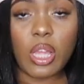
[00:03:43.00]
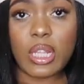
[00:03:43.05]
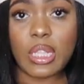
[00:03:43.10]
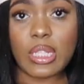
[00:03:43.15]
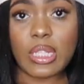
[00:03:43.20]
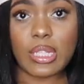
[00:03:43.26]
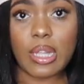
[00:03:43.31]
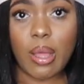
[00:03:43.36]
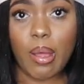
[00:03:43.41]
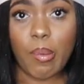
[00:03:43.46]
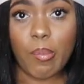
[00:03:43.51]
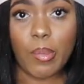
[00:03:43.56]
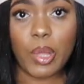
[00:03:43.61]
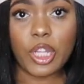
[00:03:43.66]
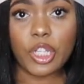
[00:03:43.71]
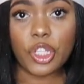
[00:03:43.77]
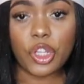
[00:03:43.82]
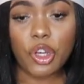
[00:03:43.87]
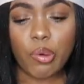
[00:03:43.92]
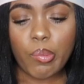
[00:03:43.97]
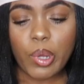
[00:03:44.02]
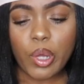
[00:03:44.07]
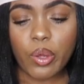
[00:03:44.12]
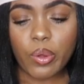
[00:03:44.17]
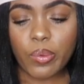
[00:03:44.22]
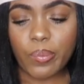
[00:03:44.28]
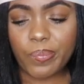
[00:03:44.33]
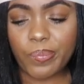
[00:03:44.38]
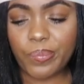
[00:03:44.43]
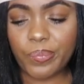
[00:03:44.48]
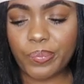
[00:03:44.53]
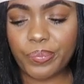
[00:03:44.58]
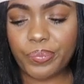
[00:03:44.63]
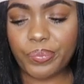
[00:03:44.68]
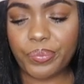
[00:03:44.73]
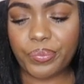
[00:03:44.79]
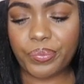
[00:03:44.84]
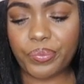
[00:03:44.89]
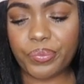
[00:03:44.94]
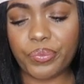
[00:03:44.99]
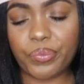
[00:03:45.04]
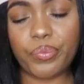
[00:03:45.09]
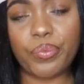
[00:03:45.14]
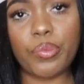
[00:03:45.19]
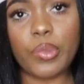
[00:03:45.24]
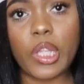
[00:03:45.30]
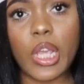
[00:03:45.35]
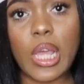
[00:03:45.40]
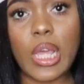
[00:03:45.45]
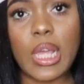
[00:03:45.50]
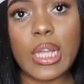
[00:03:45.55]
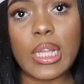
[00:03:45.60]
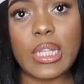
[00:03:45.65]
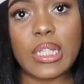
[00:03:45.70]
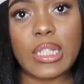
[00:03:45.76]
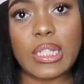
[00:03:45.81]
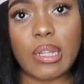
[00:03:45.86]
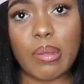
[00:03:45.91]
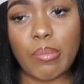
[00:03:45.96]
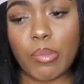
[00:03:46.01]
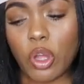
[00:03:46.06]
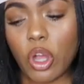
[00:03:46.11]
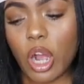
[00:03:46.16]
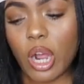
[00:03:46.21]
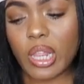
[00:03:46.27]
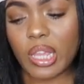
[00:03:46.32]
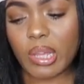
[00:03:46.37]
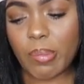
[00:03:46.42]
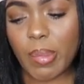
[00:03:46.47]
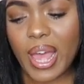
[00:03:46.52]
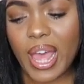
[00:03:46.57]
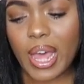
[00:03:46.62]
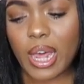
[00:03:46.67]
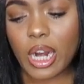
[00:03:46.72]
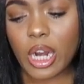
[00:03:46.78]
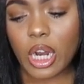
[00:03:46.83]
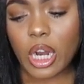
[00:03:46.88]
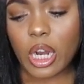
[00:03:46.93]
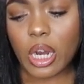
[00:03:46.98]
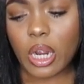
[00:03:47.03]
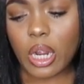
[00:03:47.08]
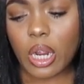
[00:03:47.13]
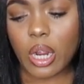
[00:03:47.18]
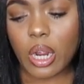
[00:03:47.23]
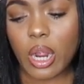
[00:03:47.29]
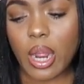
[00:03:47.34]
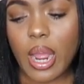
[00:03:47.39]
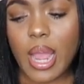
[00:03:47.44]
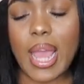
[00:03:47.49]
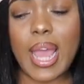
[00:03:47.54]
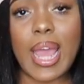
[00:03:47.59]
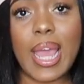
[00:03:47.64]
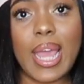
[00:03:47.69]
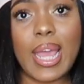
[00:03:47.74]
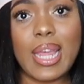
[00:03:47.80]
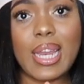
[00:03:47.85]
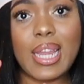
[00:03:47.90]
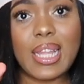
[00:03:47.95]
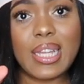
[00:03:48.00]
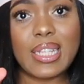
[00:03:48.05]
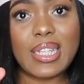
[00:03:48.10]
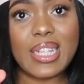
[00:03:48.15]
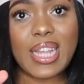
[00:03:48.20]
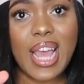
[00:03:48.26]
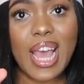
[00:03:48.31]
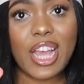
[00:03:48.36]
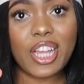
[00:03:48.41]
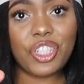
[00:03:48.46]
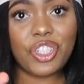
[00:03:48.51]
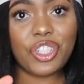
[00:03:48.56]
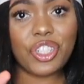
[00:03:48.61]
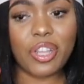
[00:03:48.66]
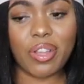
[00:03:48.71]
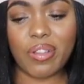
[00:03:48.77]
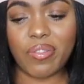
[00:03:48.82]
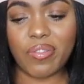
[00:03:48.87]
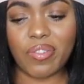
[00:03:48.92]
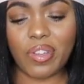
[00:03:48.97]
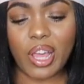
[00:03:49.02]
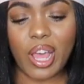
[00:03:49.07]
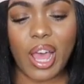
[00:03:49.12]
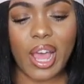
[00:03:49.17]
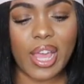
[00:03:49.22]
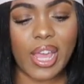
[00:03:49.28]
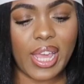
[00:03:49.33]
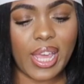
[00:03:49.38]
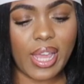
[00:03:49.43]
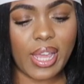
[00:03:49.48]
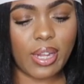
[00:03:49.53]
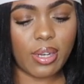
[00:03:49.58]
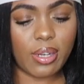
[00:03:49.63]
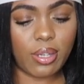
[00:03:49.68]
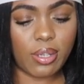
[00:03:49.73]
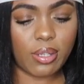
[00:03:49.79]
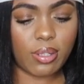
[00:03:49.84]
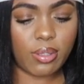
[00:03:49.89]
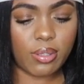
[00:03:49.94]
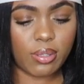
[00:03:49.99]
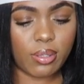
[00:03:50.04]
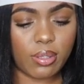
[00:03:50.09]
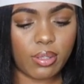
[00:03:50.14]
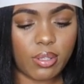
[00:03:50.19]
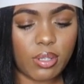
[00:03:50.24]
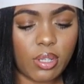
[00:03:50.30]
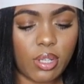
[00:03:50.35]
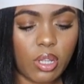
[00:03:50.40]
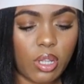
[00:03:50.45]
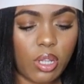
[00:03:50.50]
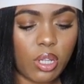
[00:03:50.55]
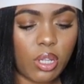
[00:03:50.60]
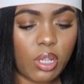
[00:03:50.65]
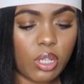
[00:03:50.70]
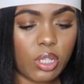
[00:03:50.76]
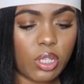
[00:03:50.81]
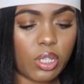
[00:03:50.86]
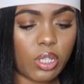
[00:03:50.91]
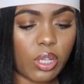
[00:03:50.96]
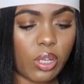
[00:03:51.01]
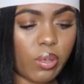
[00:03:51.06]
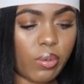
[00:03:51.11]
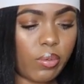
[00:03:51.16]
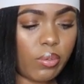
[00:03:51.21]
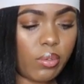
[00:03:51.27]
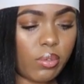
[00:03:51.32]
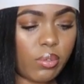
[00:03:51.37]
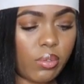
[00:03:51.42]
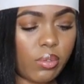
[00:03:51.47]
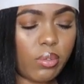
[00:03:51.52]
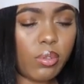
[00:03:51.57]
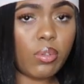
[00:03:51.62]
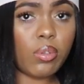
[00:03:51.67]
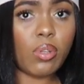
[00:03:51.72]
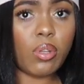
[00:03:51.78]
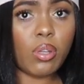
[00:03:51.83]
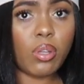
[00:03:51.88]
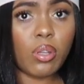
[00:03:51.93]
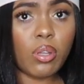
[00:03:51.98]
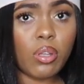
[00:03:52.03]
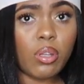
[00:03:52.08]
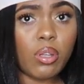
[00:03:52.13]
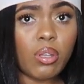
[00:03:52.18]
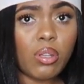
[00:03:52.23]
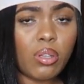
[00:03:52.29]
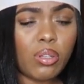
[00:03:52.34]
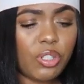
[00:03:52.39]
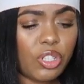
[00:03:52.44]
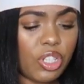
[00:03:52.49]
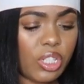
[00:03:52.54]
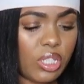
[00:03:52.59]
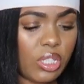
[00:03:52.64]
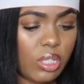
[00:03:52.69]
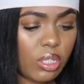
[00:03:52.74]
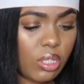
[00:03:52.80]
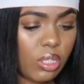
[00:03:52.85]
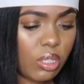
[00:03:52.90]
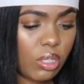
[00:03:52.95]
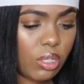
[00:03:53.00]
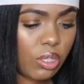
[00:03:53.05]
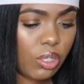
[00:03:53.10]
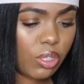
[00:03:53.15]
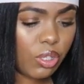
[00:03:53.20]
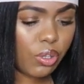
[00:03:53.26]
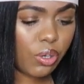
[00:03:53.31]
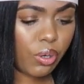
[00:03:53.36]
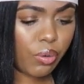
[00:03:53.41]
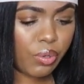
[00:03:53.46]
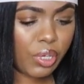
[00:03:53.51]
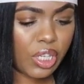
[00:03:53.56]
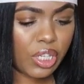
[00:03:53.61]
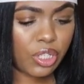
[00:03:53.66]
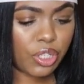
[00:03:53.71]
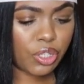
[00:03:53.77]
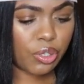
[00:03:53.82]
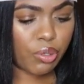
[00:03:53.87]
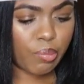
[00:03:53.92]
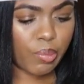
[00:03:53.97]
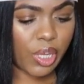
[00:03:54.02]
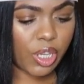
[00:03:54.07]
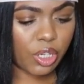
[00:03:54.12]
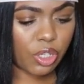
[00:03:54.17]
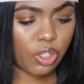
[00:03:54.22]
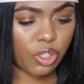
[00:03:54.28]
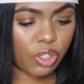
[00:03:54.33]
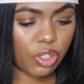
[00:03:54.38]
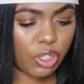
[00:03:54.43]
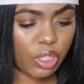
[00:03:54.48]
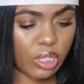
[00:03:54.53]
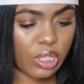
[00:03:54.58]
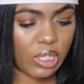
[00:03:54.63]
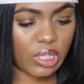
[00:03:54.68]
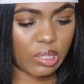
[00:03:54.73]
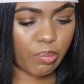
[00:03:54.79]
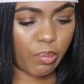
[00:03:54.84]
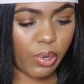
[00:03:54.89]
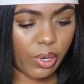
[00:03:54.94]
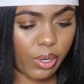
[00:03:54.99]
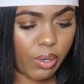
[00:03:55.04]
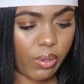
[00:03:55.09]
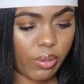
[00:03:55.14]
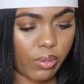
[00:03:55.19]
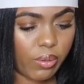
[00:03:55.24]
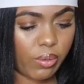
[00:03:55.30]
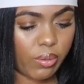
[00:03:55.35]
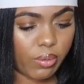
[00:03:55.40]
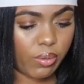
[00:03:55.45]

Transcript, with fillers: Some adobo, some garlic powder, and a dash of cayenne. So just, you don't need too much, just a sprinkle.